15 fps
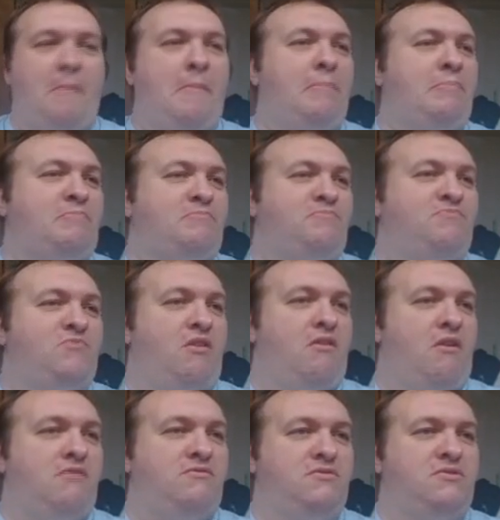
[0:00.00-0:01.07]
Like, I'm
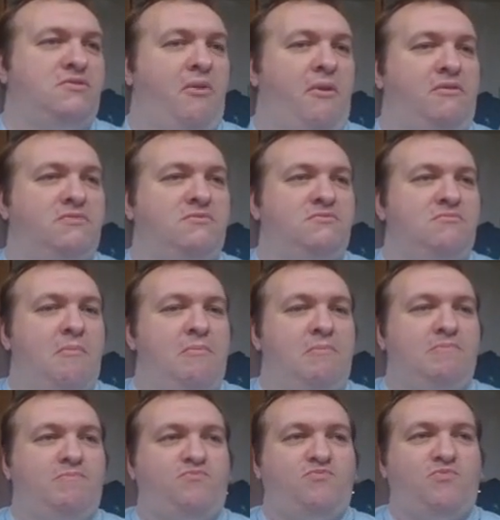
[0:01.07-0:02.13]
trained in medicine,
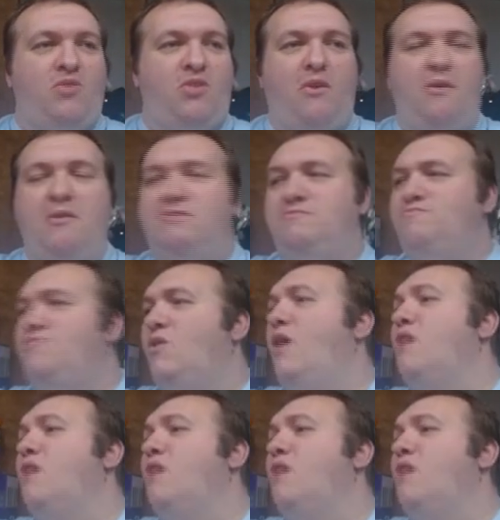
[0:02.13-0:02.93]
but I didn't take any